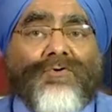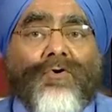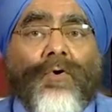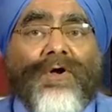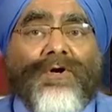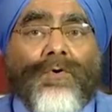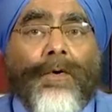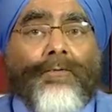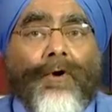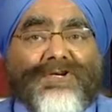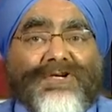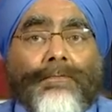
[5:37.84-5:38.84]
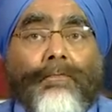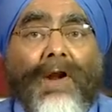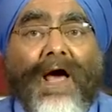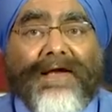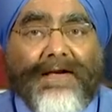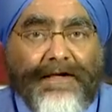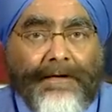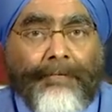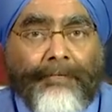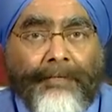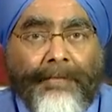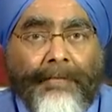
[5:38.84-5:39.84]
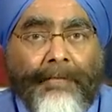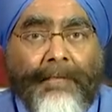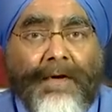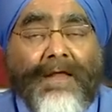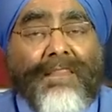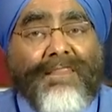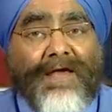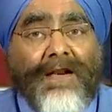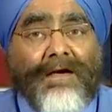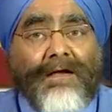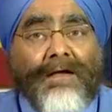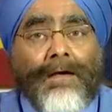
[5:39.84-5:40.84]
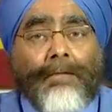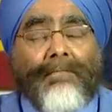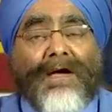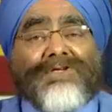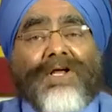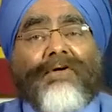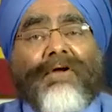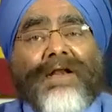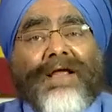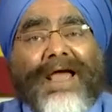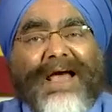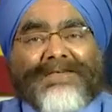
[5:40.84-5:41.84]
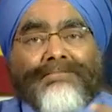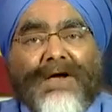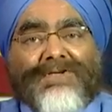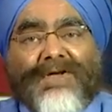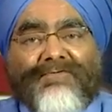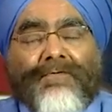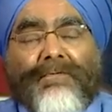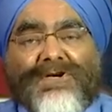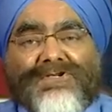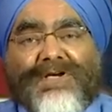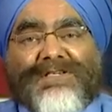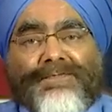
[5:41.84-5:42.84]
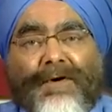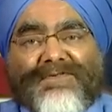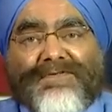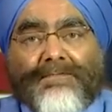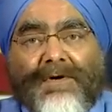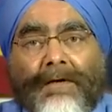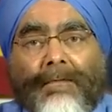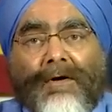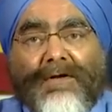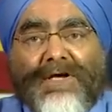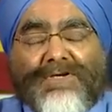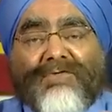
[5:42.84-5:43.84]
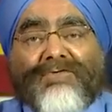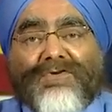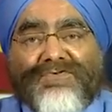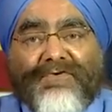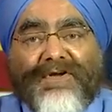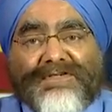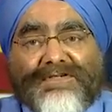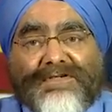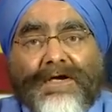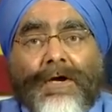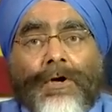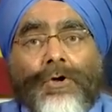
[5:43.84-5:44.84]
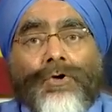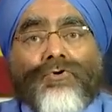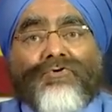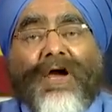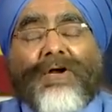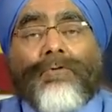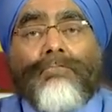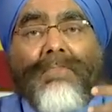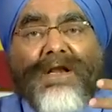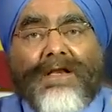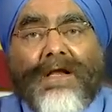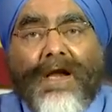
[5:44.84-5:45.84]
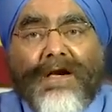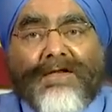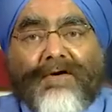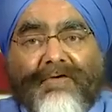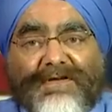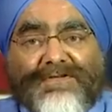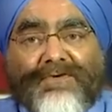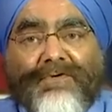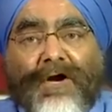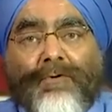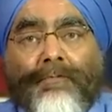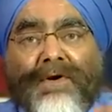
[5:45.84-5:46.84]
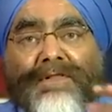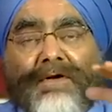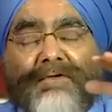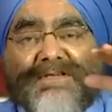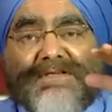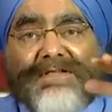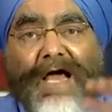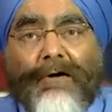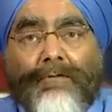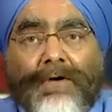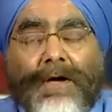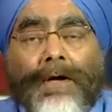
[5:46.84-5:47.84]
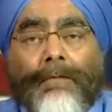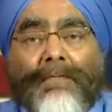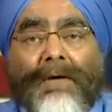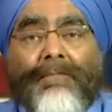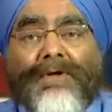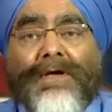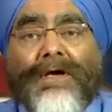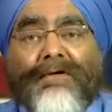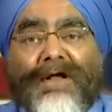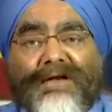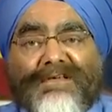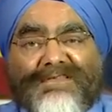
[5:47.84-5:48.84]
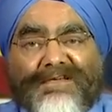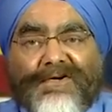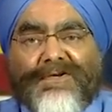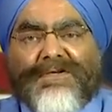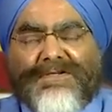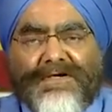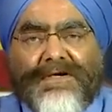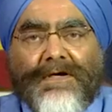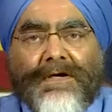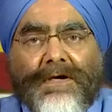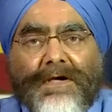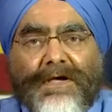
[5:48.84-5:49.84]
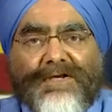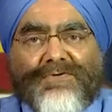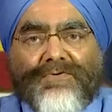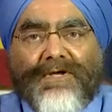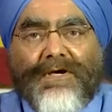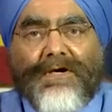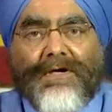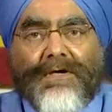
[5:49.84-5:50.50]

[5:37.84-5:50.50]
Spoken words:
to go into a project blind. Then, by generating as much information as possible about each of those risks, you try to mitigate the risk. You try to bring the risk down by bringing greater certainty into the